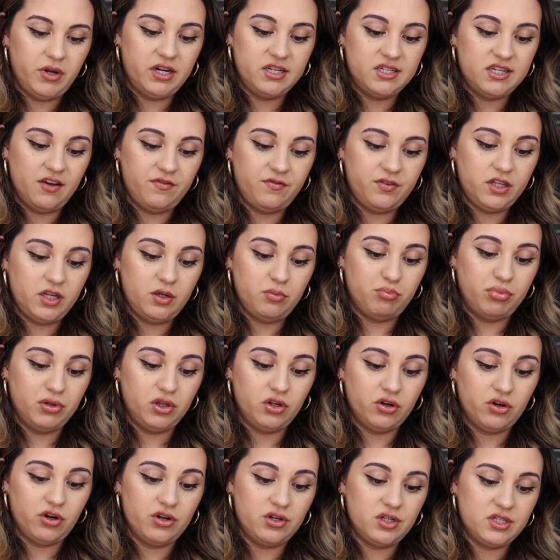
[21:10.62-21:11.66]
it definitely
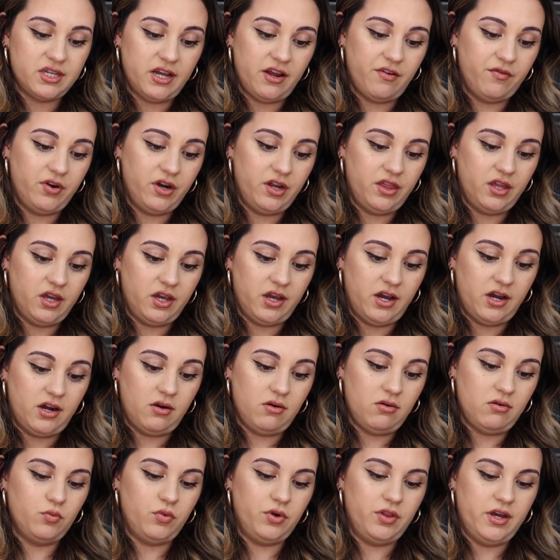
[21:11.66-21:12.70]
blurs everything
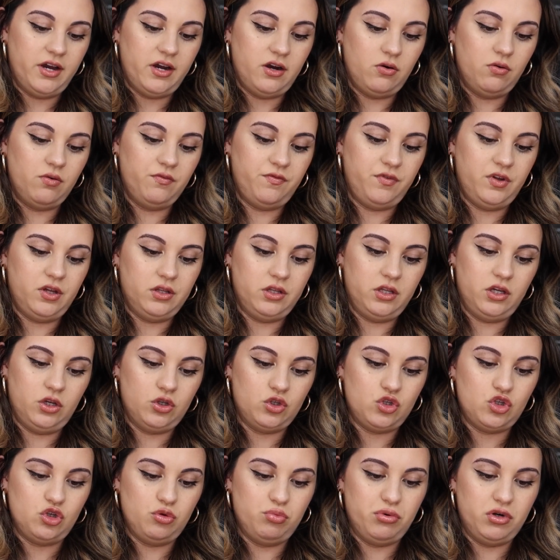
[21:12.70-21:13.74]
out without feeling
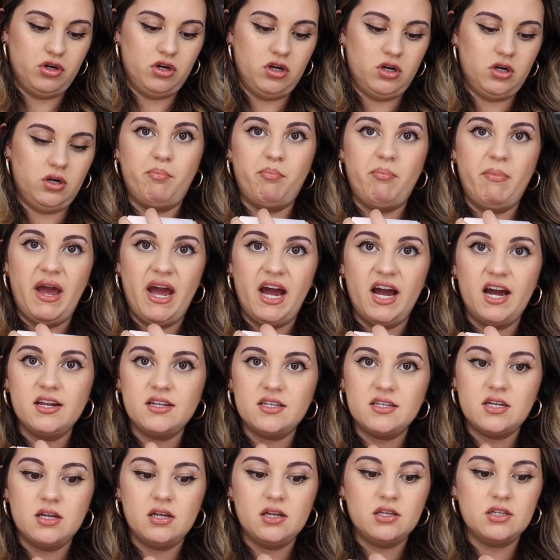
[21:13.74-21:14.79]
super
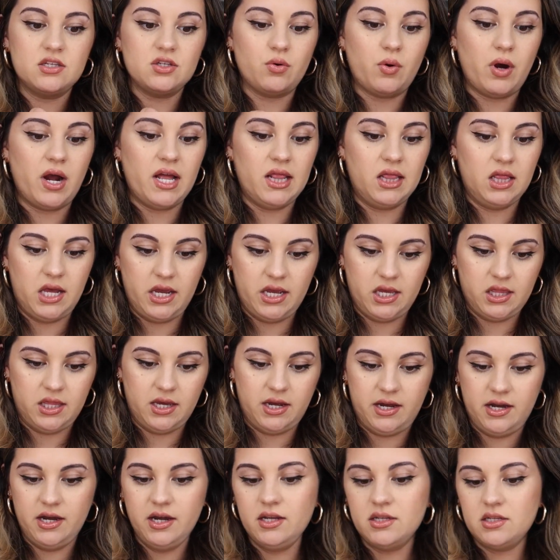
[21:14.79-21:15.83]
matte. So I like
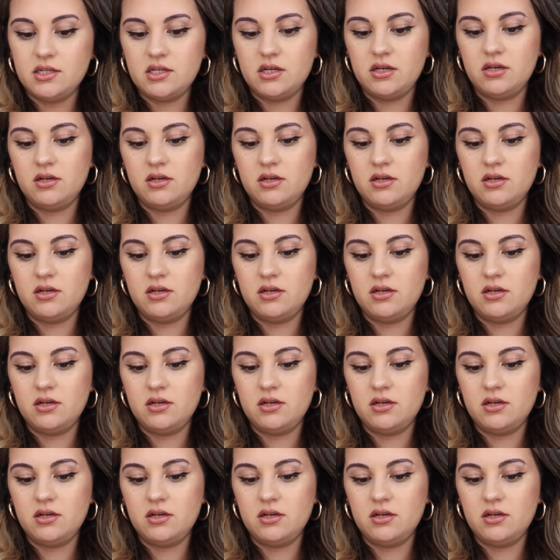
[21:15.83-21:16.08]
that.